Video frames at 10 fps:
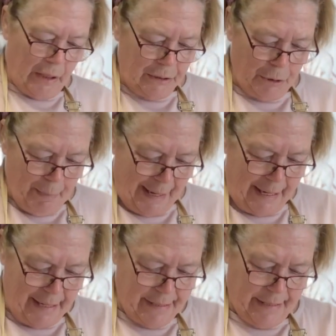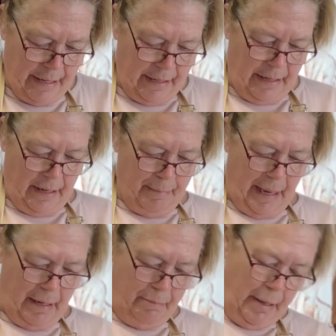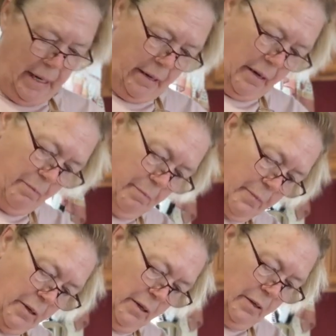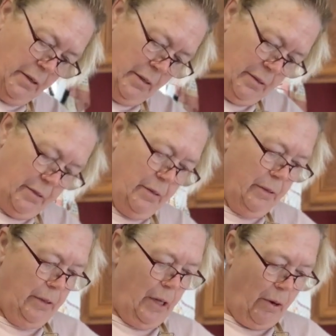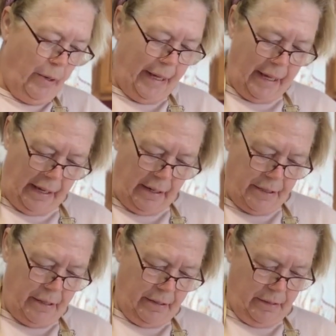so my heat, I'm on a medium low heat